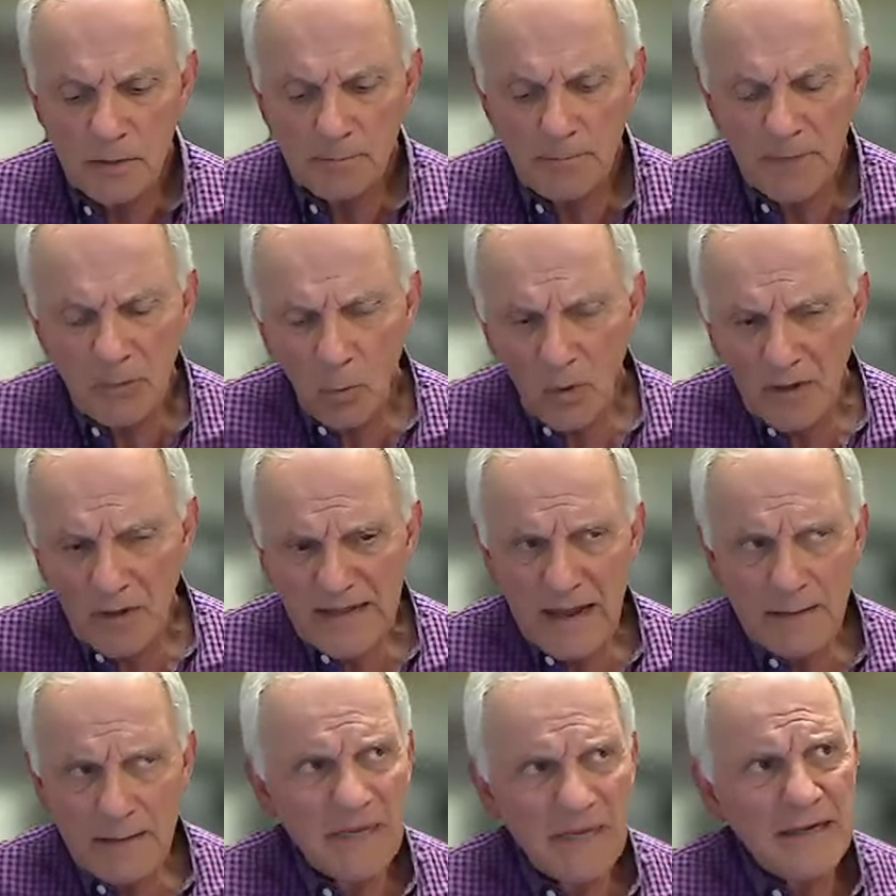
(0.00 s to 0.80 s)
but what
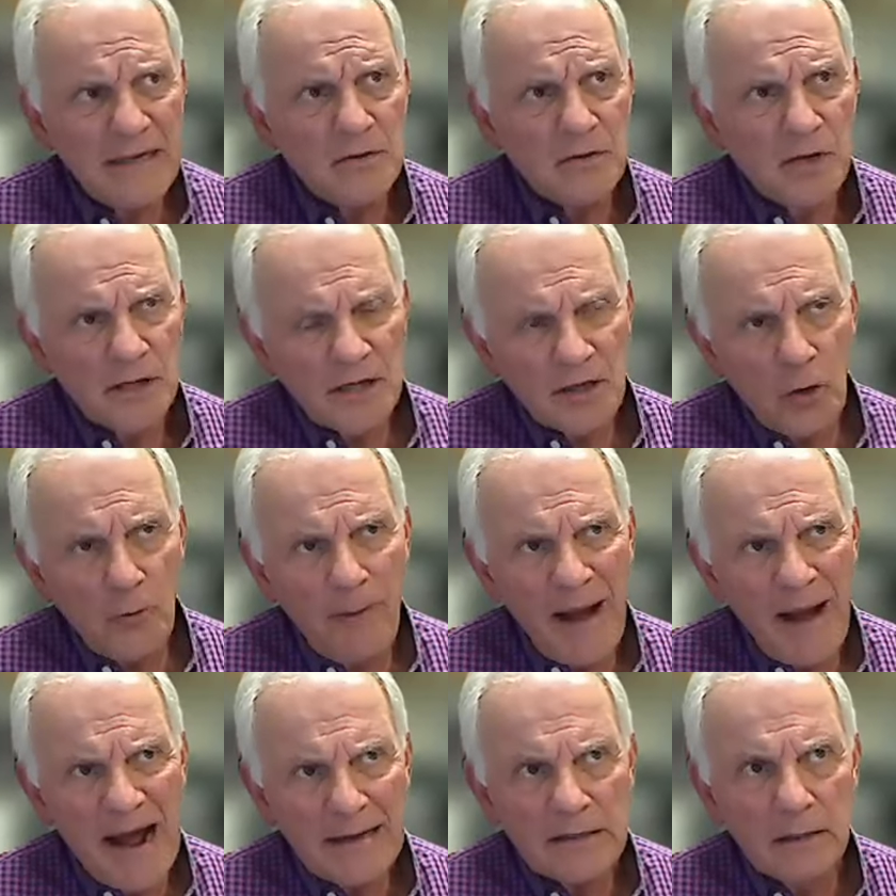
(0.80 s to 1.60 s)
that means, let's
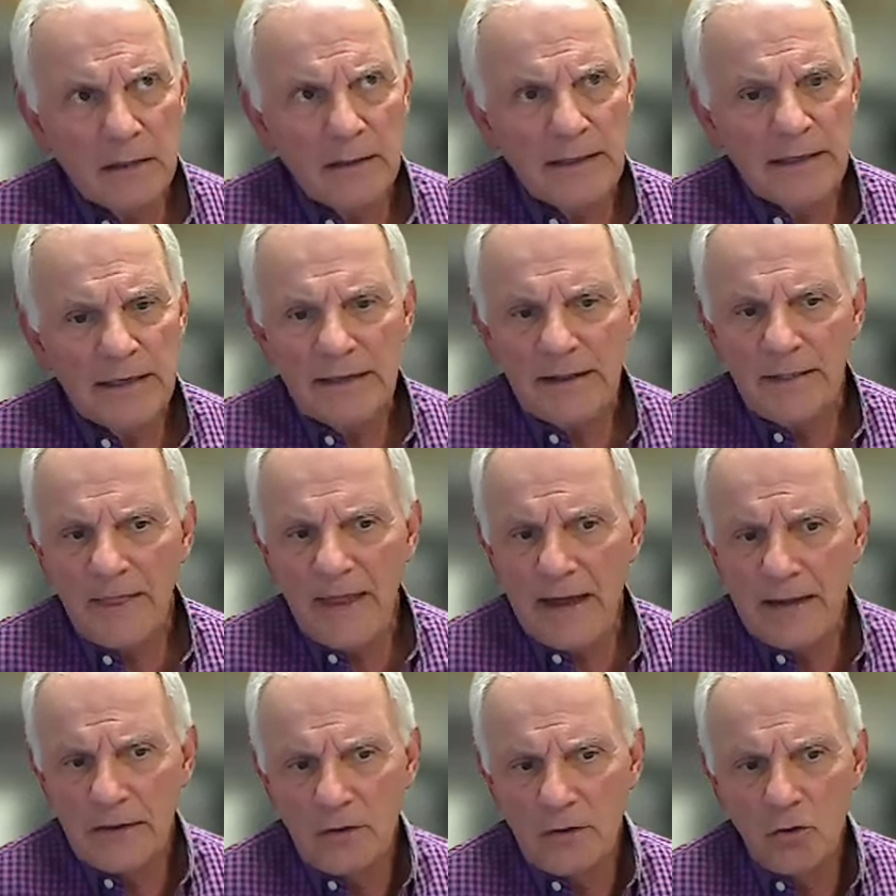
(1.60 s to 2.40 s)
go back to getting
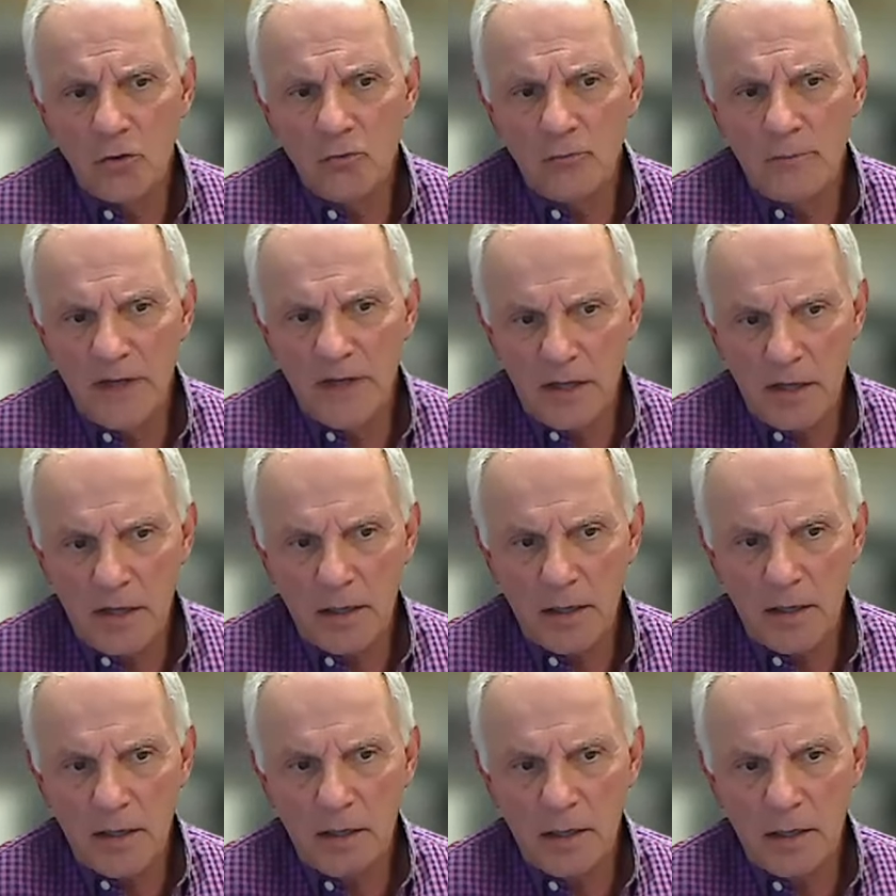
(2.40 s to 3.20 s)
that new
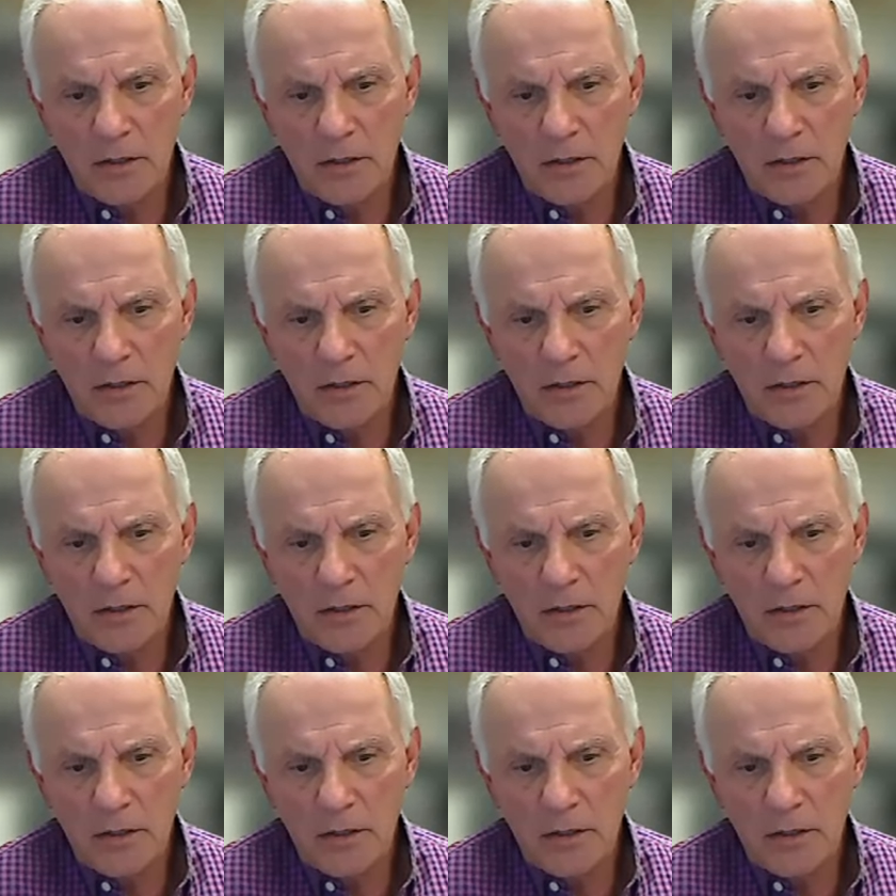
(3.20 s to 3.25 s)
business.